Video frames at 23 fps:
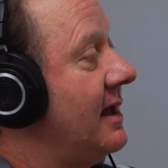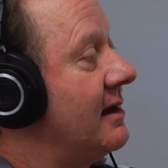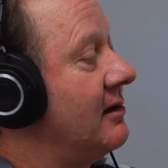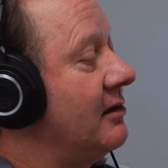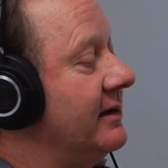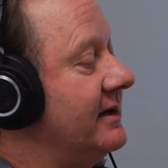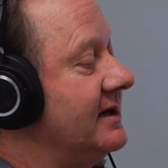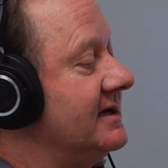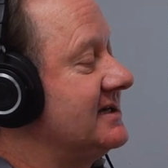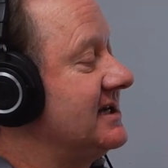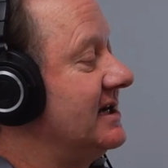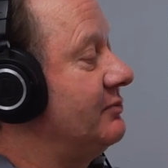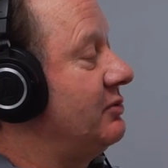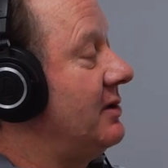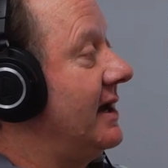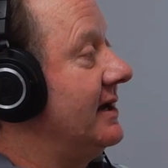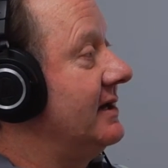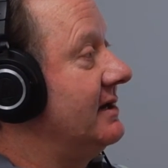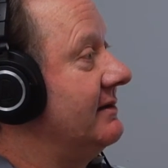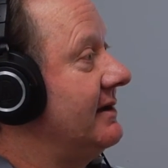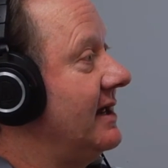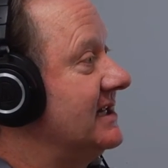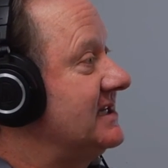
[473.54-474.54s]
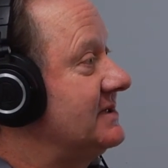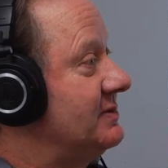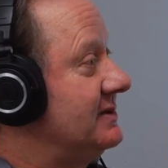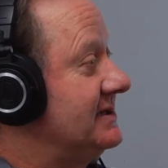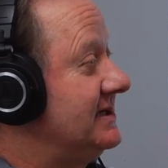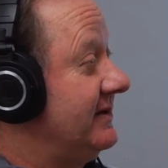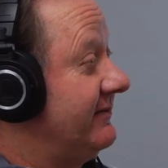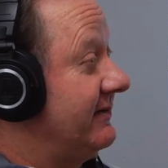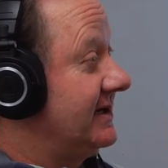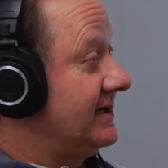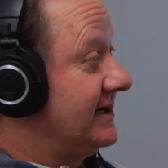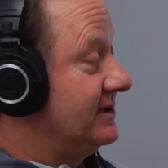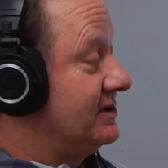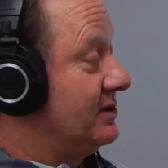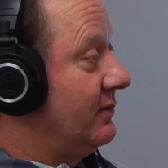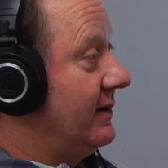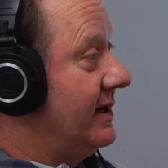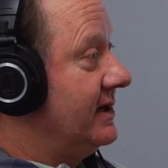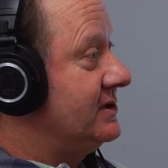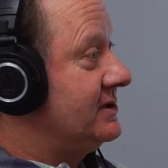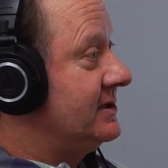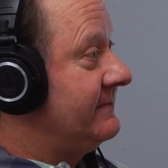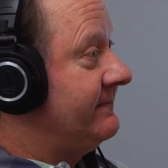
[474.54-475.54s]
not only does it apply to that specific
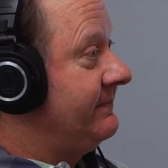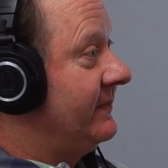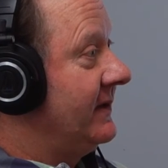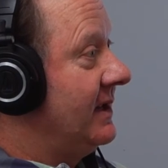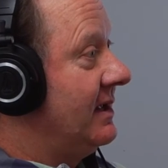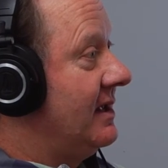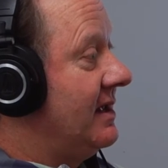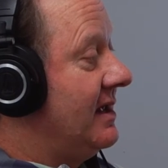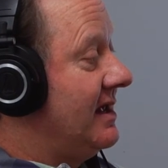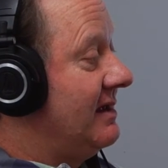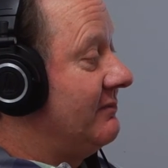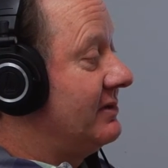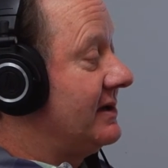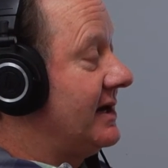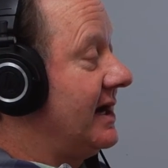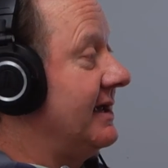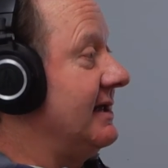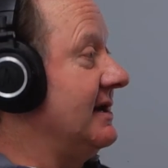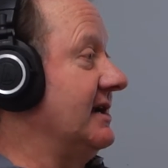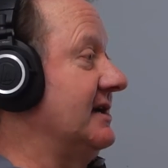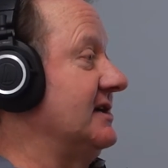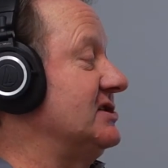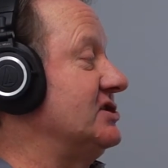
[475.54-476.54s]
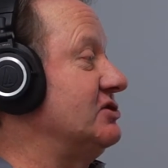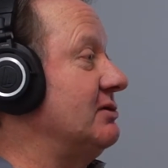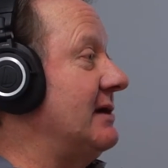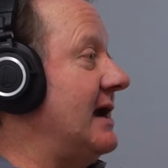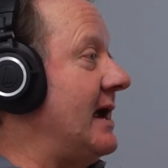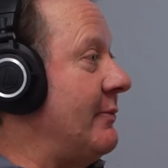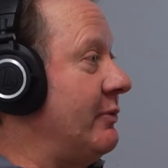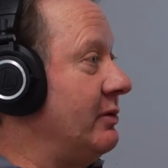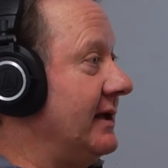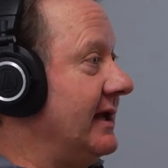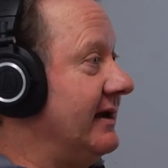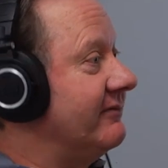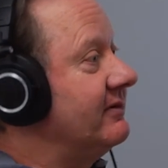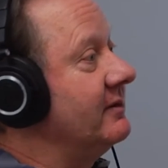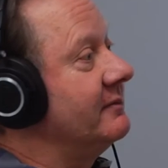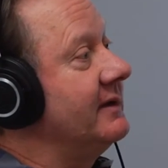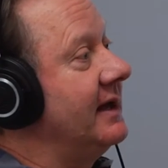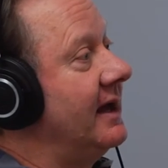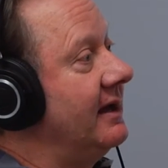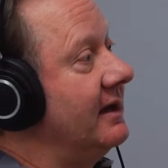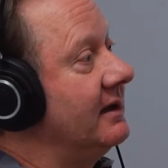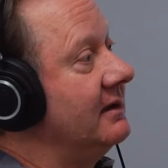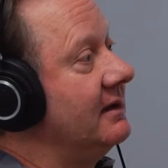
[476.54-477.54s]
situation, but I can extrapolate
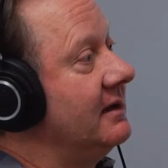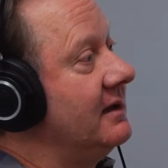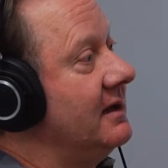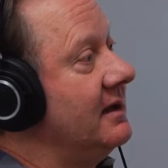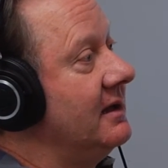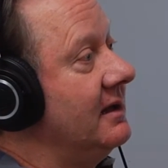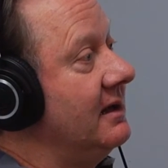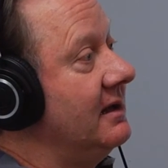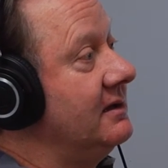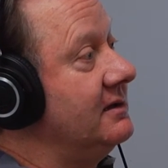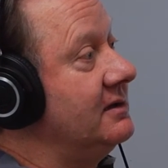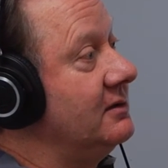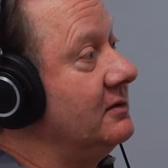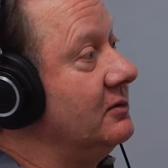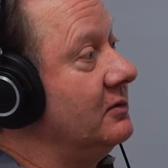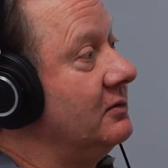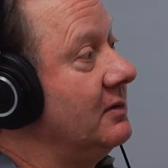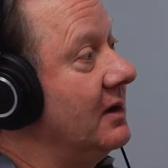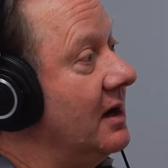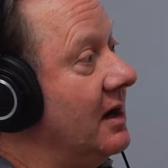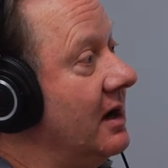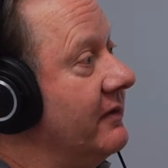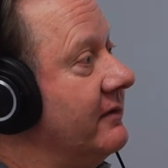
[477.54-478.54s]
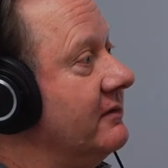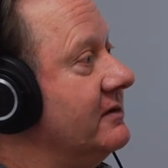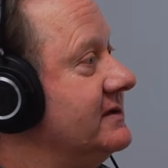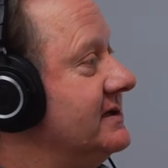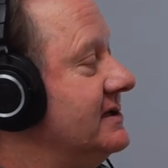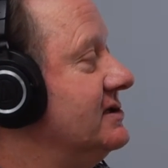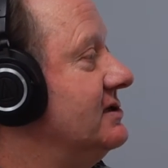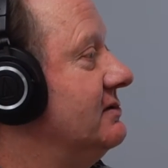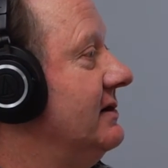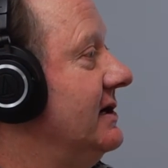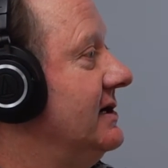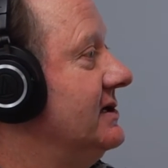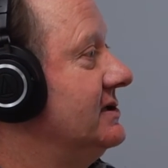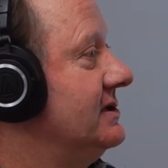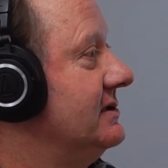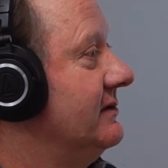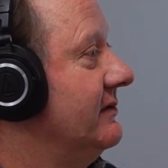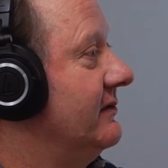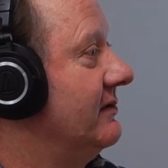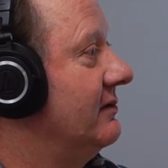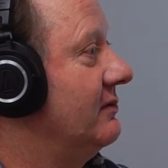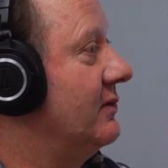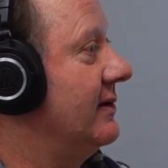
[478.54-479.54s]
from that into other
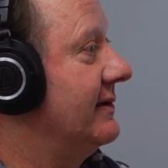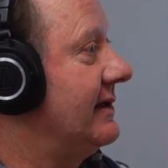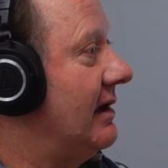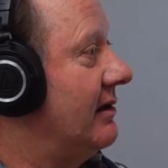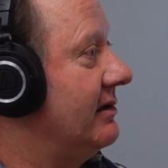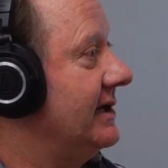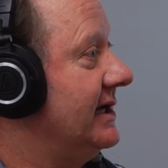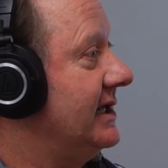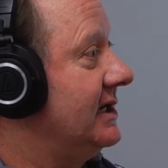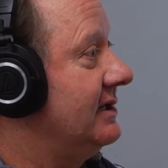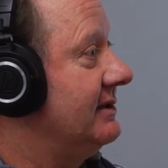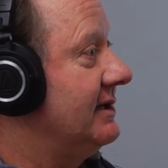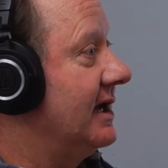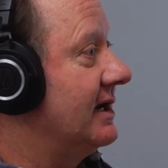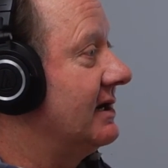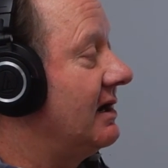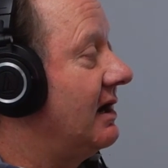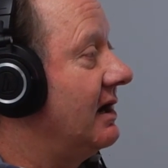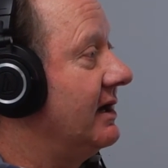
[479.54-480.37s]
situations without needing